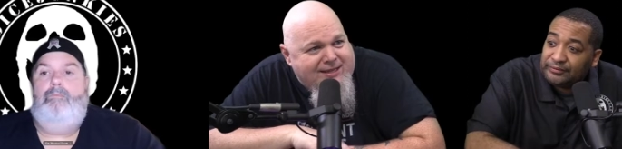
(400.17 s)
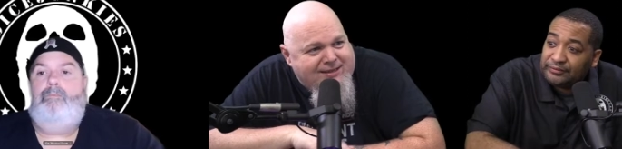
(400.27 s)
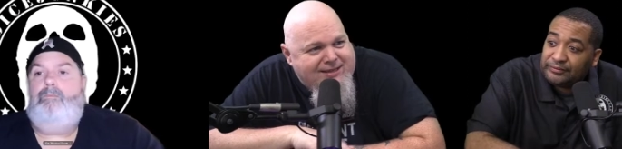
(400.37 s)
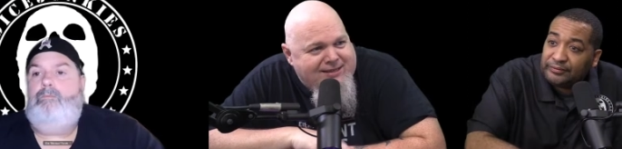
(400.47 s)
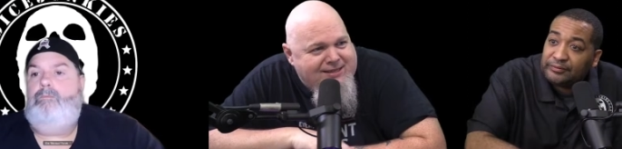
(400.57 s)

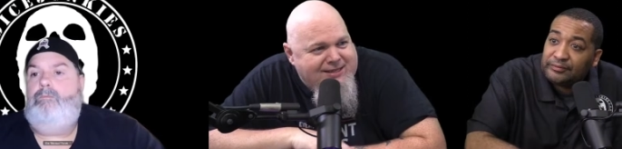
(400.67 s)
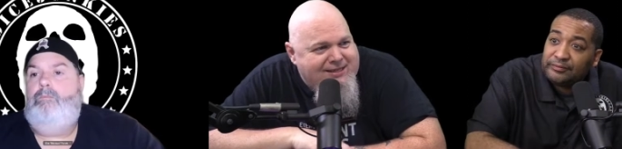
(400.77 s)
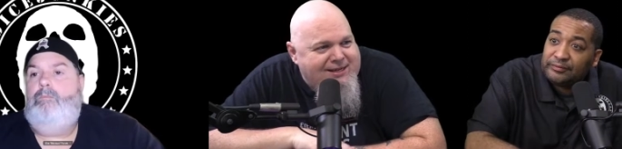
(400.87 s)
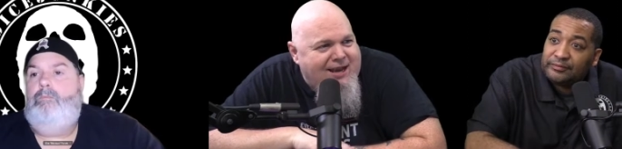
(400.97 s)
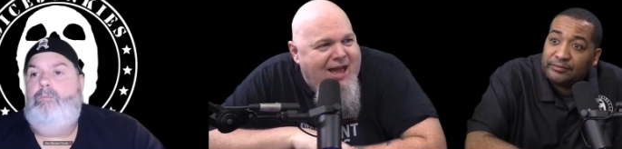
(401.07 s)
Speaker 1: the the the
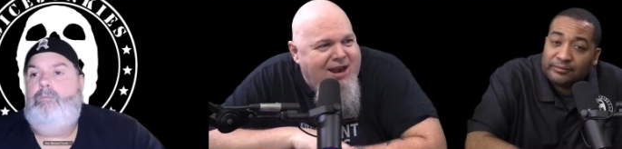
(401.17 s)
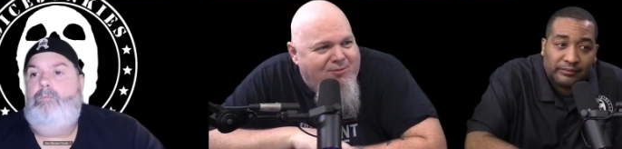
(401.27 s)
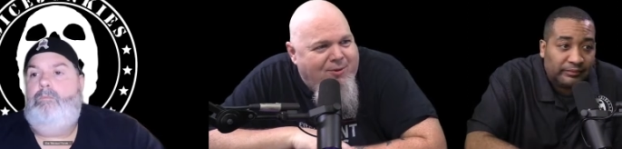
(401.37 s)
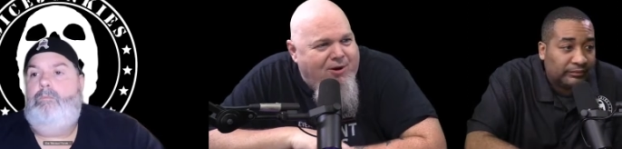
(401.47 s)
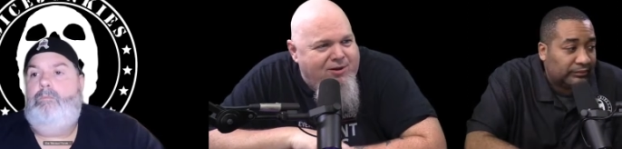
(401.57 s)
latter
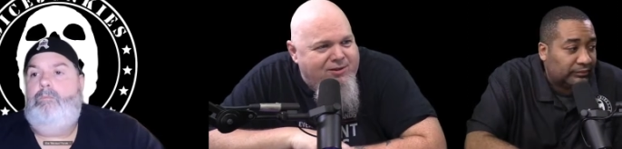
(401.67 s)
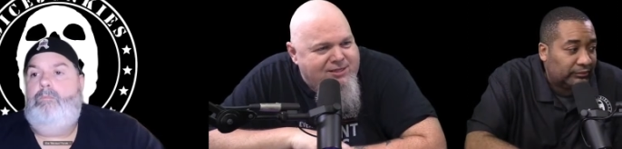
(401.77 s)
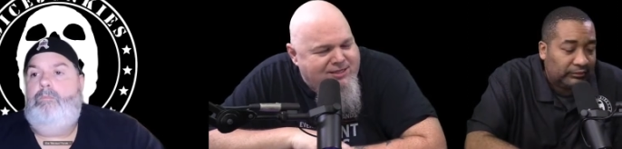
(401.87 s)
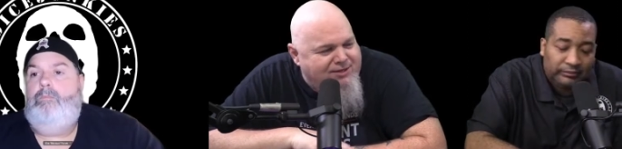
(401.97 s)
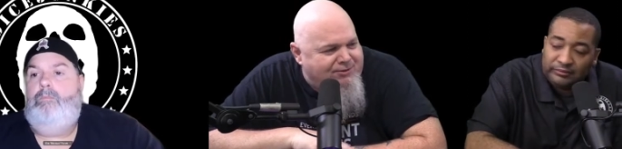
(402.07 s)
part of the
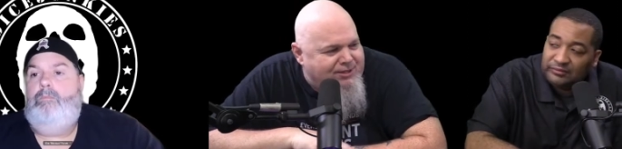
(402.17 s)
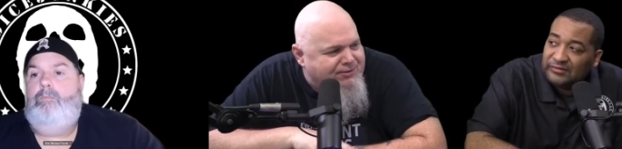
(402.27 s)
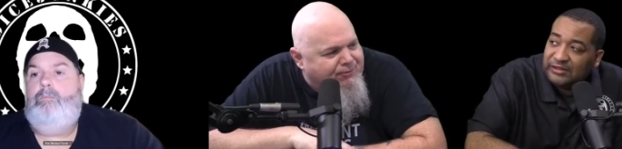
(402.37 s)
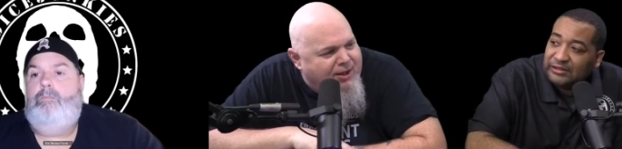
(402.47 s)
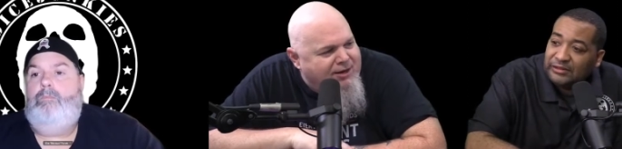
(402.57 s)
series of
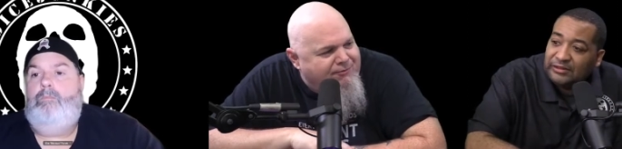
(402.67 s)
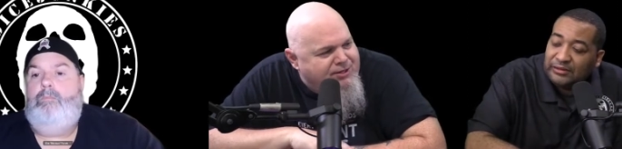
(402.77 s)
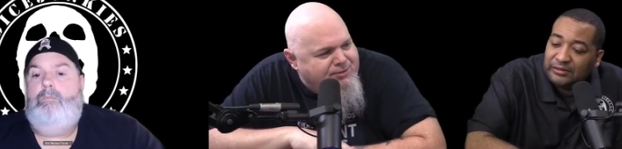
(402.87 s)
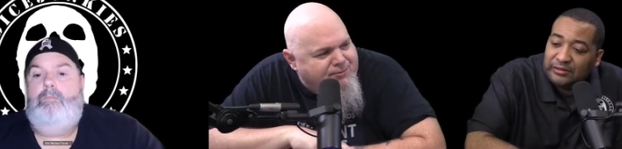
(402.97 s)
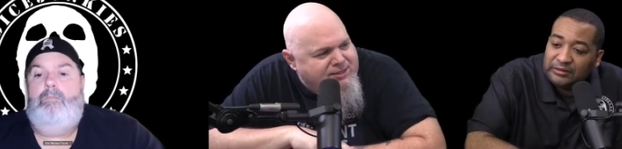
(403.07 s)

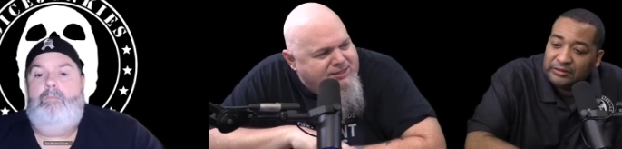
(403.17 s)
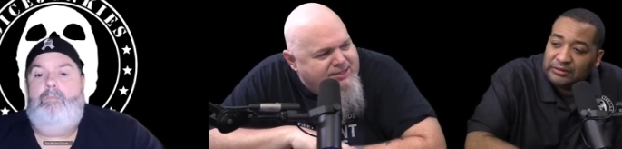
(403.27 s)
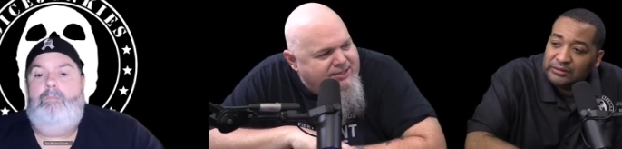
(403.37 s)
WandaVision wasn't